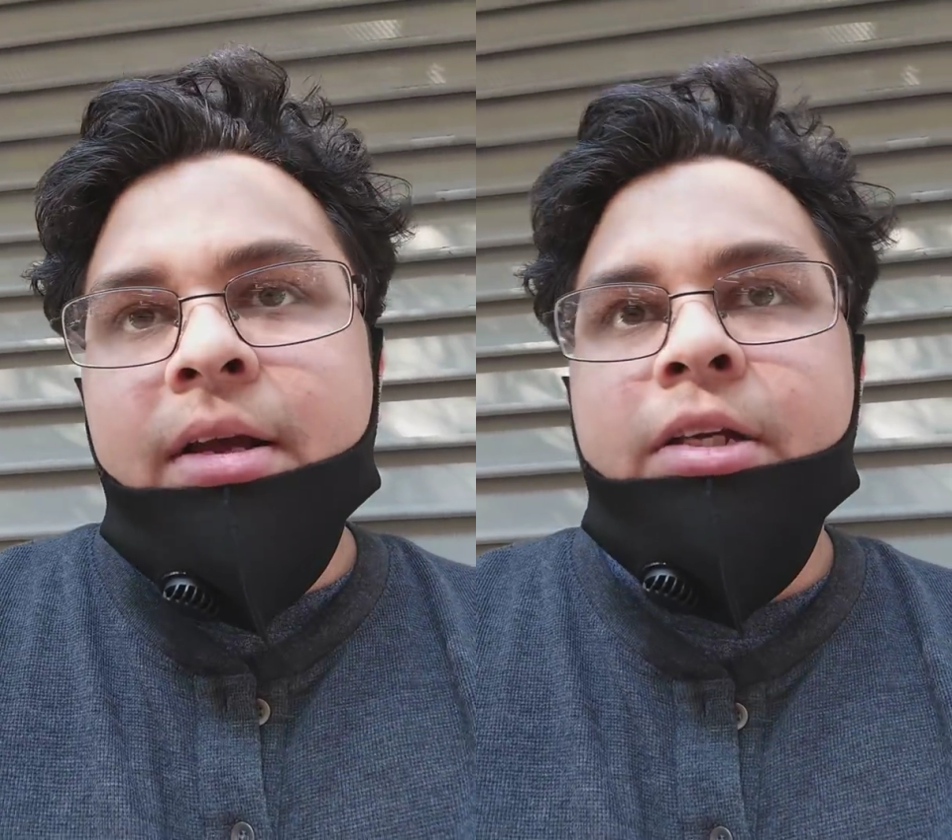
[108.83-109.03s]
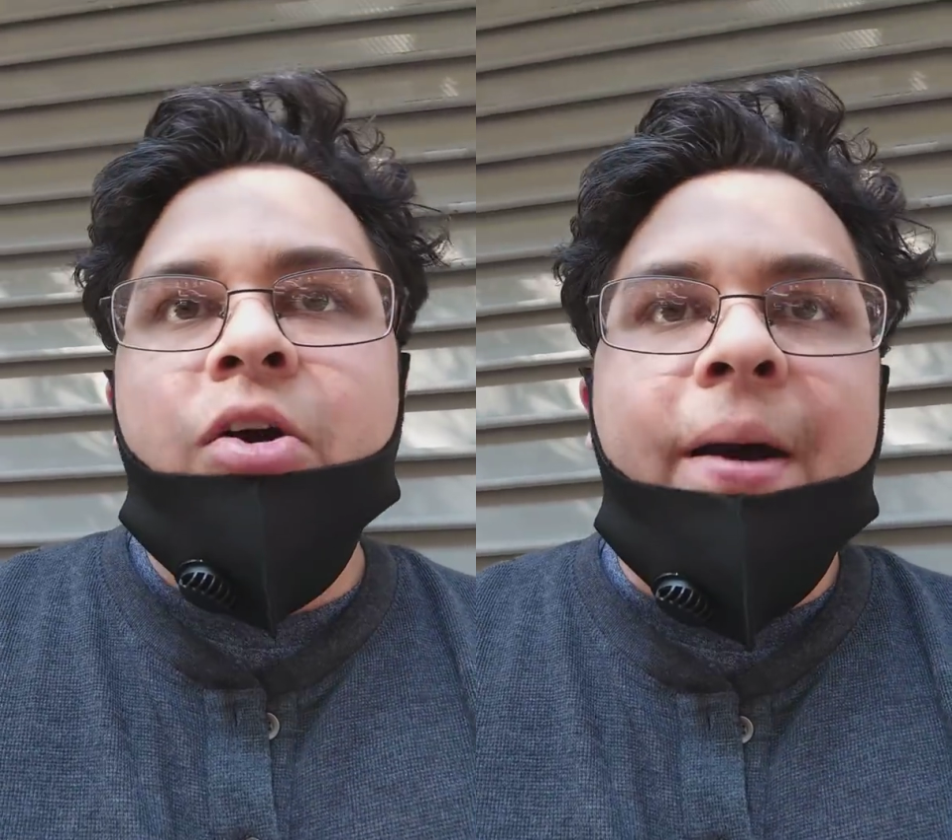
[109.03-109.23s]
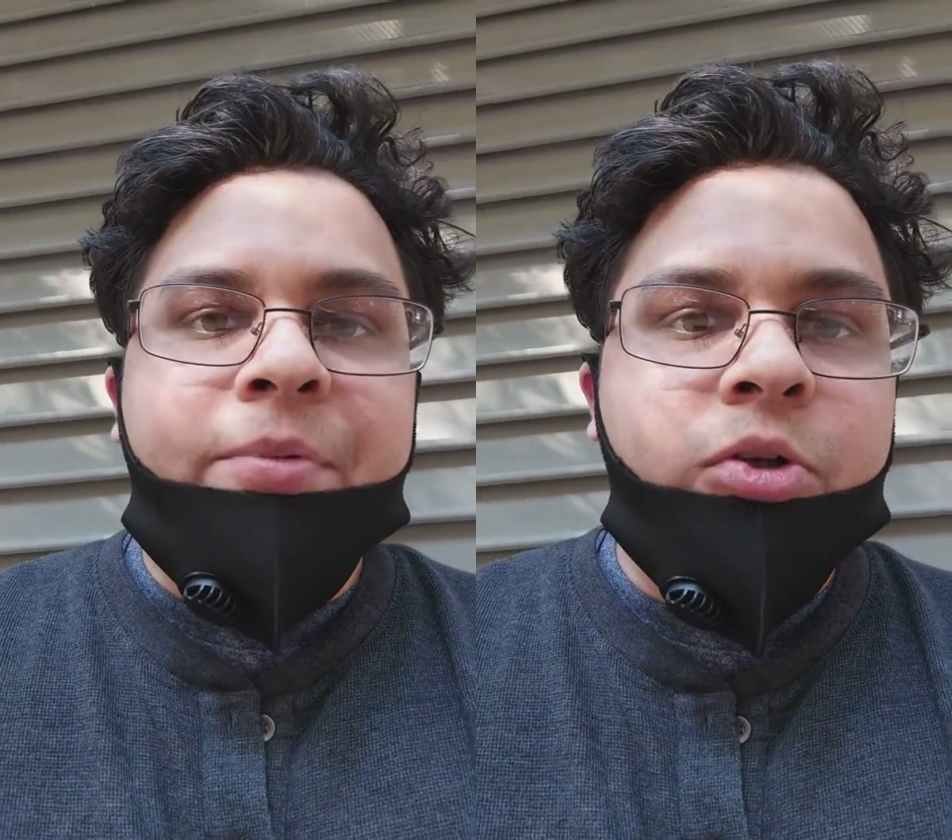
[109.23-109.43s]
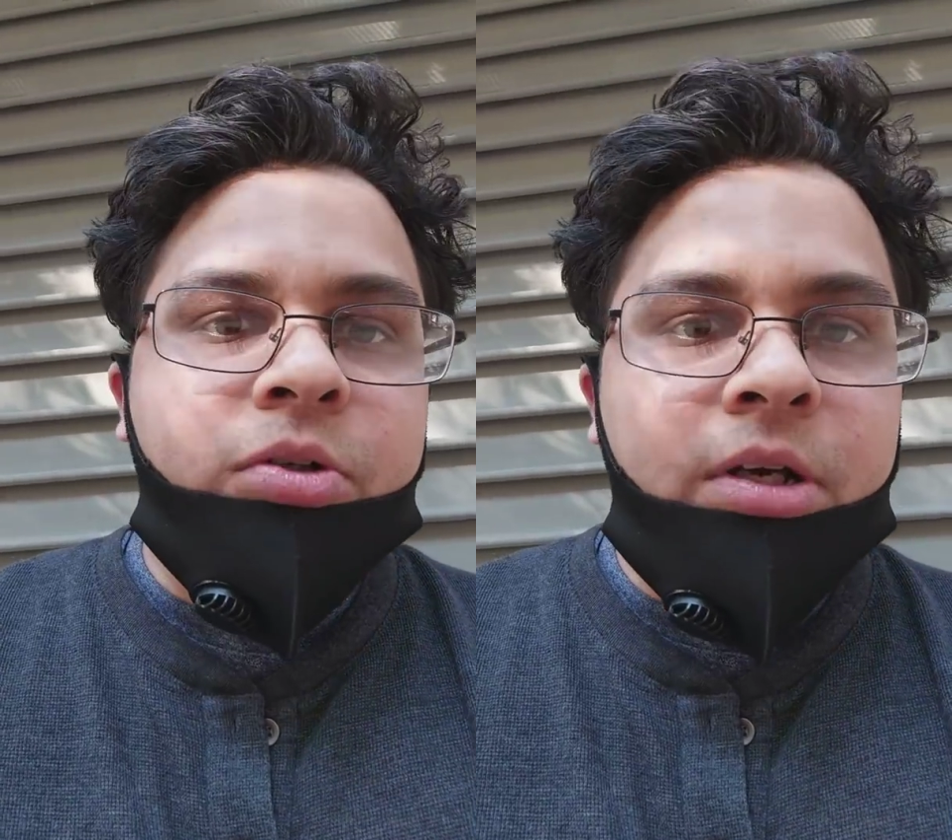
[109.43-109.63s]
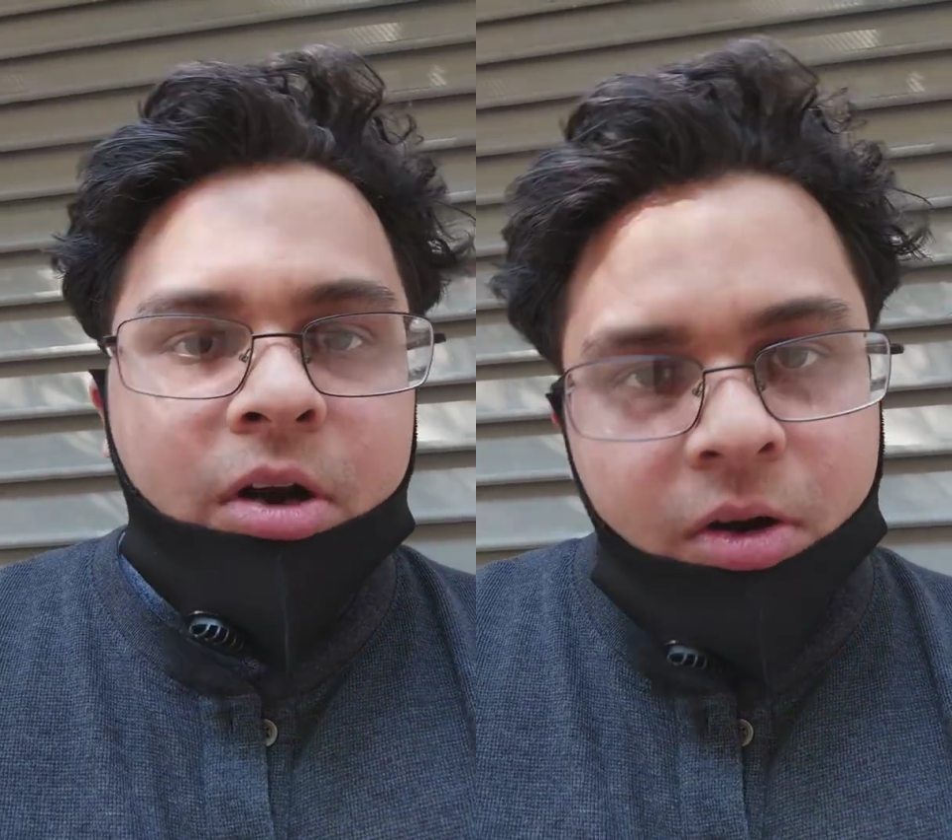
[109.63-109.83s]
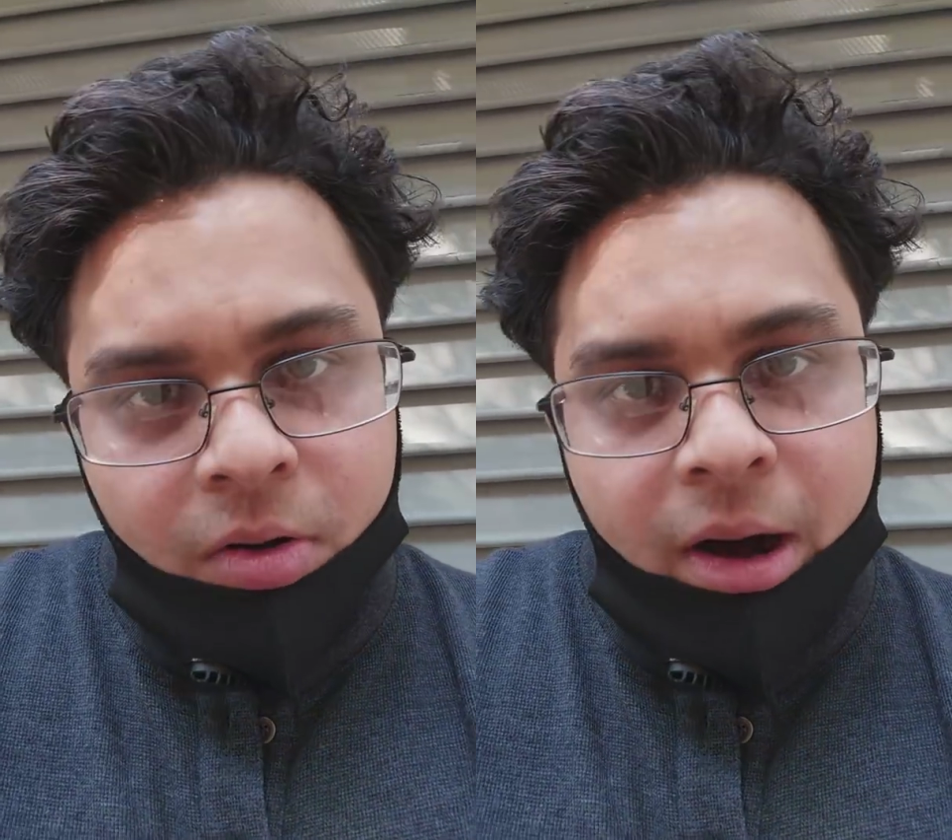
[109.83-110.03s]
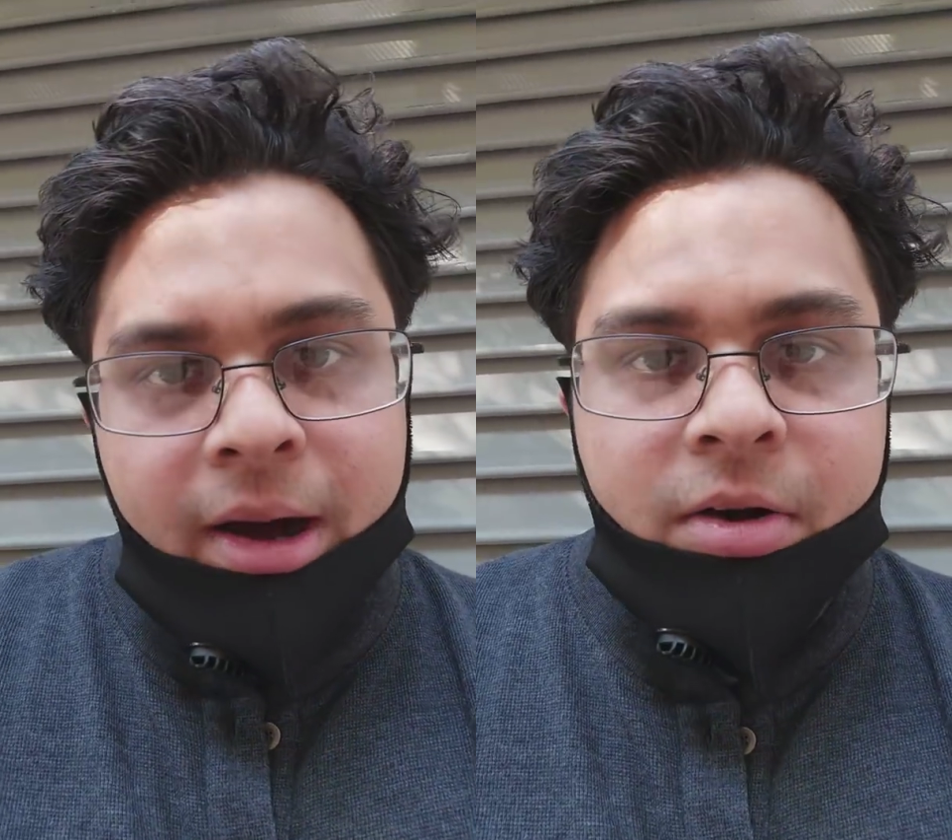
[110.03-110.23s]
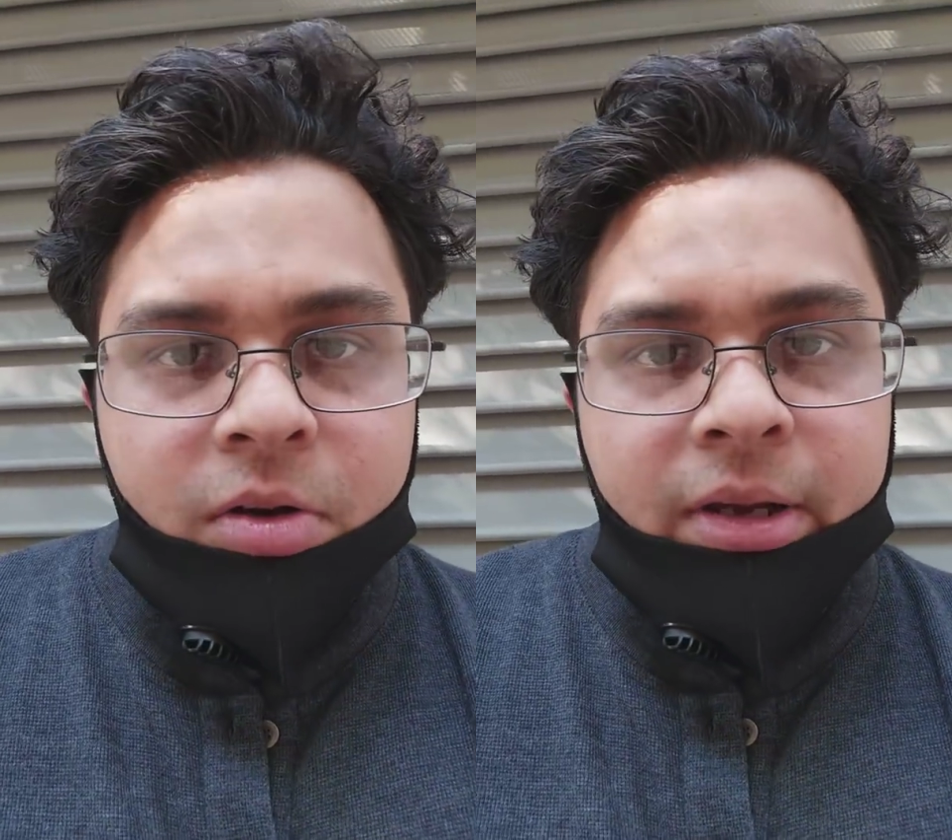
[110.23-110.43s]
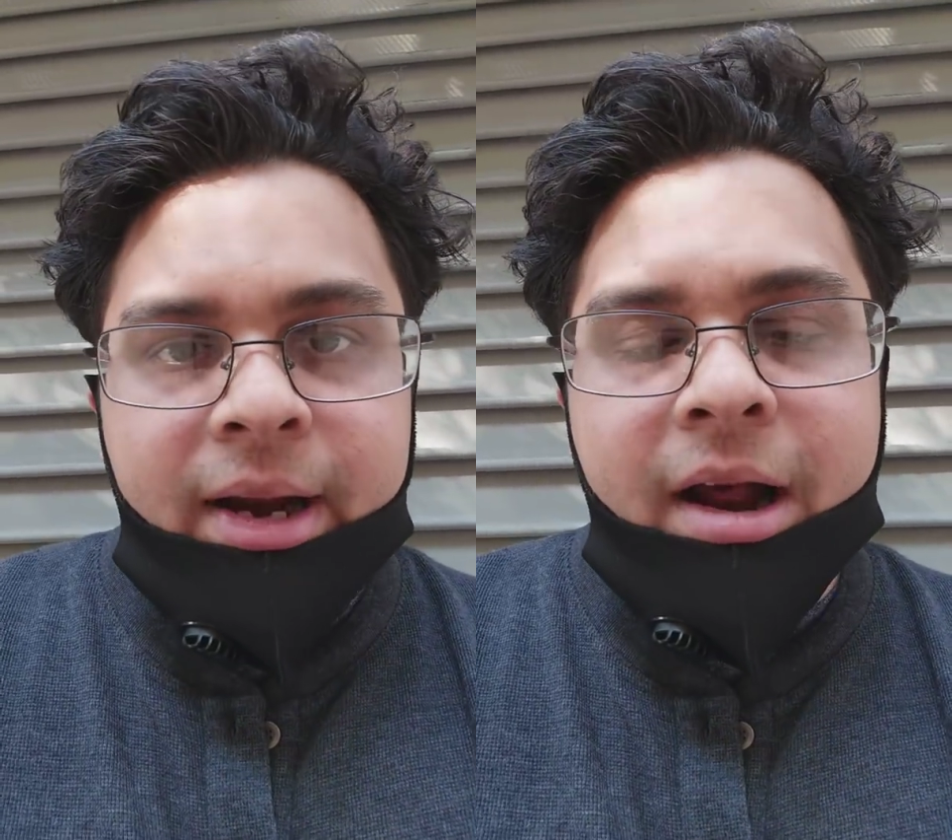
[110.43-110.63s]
You have to get